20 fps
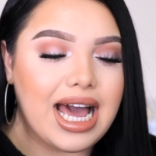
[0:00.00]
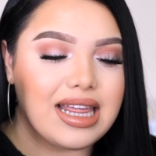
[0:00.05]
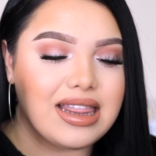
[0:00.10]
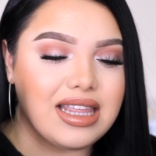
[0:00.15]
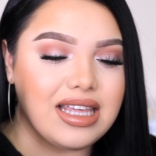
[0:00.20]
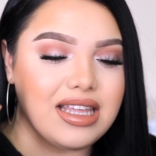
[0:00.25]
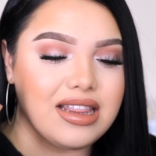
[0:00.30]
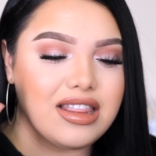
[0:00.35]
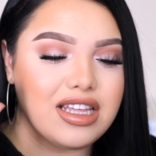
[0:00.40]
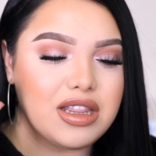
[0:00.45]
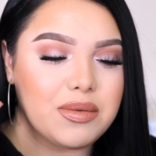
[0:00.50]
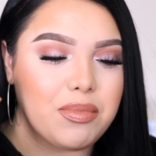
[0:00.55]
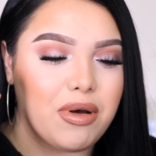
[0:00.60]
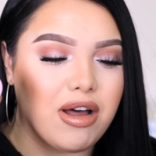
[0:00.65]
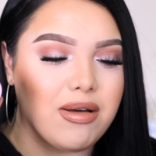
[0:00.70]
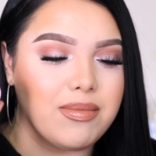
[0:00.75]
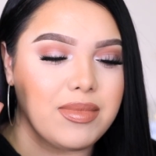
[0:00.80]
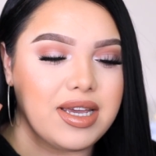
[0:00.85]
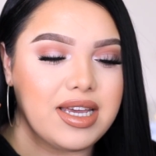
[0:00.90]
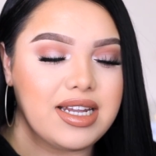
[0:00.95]
I think that the
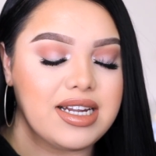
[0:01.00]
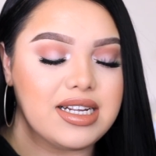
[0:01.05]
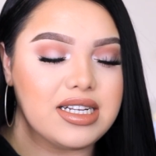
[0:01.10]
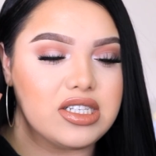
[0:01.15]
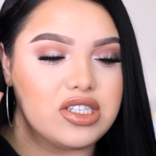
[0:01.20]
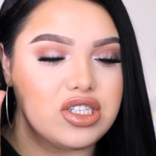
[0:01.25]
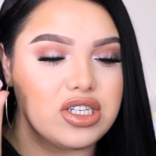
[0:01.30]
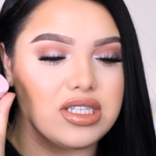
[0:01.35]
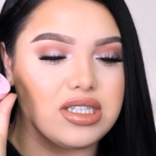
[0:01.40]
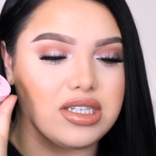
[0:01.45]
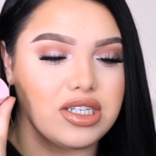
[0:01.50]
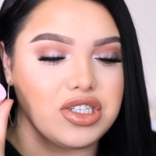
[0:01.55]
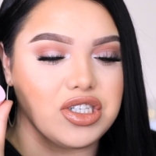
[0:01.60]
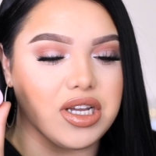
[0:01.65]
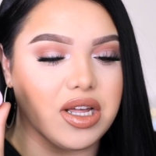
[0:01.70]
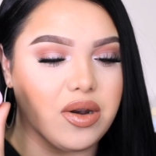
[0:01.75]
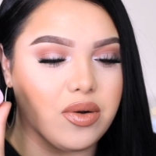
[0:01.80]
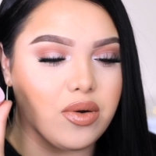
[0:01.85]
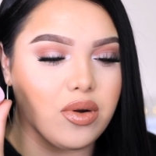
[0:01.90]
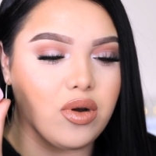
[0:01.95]
pomade is just in
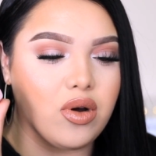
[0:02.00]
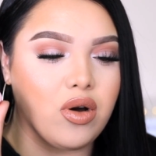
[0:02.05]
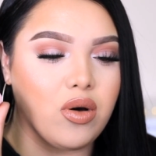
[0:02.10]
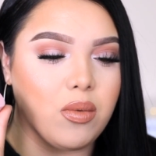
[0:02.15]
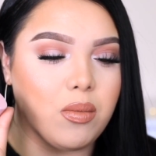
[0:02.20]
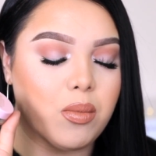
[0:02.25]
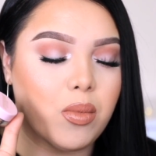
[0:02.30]
general